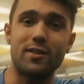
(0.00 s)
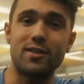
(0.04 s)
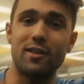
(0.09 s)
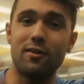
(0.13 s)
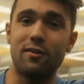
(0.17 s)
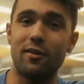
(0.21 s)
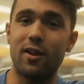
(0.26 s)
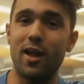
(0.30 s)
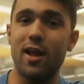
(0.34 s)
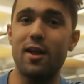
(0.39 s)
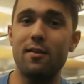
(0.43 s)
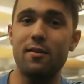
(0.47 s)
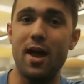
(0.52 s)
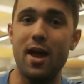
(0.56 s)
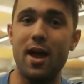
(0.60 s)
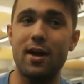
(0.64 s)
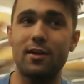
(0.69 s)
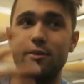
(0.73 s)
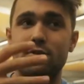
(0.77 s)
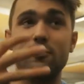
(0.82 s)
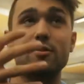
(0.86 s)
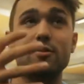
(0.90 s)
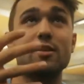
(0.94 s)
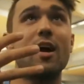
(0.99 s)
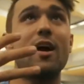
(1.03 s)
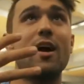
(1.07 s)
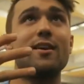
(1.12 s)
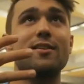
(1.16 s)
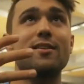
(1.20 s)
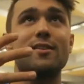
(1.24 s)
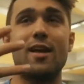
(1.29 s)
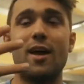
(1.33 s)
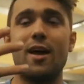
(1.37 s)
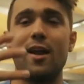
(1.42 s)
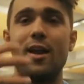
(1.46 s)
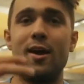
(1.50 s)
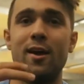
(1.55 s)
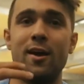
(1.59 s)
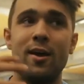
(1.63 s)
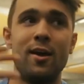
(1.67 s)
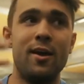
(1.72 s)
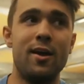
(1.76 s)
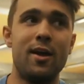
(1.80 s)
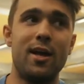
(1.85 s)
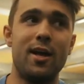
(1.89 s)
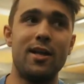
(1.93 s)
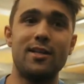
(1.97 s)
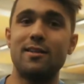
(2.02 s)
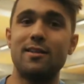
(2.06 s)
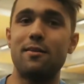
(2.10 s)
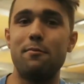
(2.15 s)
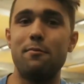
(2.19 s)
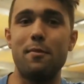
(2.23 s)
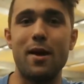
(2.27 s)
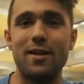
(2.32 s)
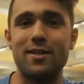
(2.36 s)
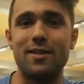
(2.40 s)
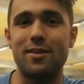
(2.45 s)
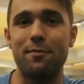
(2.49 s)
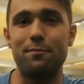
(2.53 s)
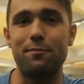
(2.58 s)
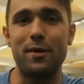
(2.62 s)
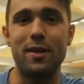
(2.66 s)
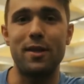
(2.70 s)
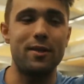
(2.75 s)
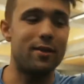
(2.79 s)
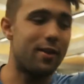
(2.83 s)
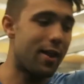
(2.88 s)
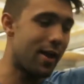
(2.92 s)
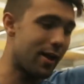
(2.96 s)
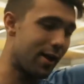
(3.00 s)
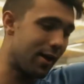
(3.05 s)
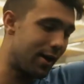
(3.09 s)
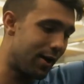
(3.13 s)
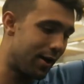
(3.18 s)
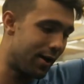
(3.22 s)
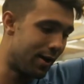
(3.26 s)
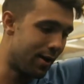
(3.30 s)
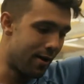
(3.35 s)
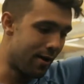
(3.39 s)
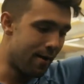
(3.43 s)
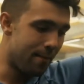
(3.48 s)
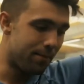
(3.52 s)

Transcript: It's a light exercise that isn't meant to be like a